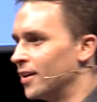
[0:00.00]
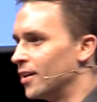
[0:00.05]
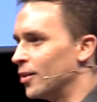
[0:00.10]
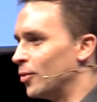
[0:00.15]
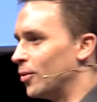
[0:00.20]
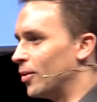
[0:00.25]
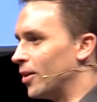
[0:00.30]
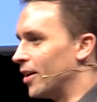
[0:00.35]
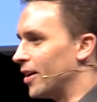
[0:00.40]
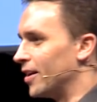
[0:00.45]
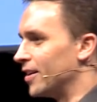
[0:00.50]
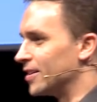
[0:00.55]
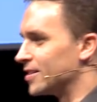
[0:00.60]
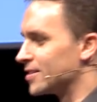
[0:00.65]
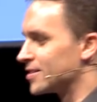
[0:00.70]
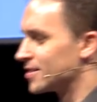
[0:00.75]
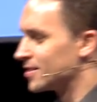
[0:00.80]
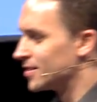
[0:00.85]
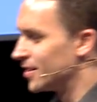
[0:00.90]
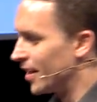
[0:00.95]

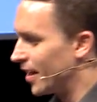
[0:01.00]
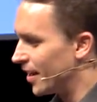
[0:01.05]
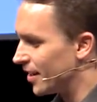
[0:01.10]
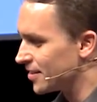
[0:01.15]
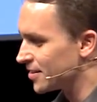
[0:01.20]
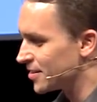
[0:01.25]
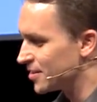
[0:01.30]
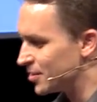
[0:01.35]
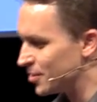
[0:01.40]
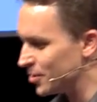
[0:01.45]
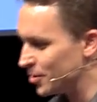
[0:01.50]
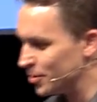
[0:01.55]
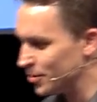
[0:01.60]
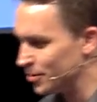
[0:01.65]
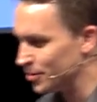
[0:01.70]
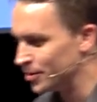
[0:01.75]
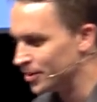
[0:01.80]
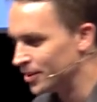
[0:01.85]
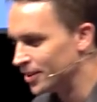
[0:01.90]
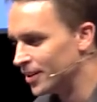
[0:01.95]
that is
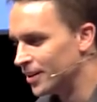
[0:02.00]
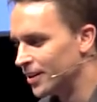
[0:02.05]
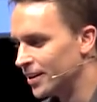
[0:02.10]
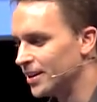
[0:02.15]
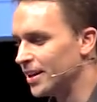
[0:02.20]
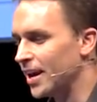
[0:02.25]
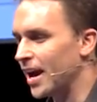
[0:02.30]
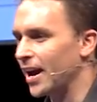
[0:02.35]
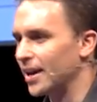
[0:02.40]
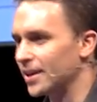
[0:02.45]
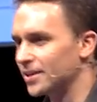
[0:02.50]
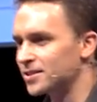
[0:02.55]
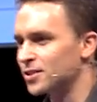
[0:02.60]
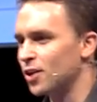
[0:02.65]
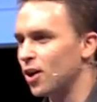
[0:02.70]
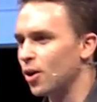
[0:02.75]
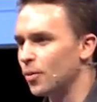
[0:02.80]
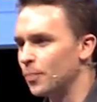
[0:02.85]
too, yeah, it's all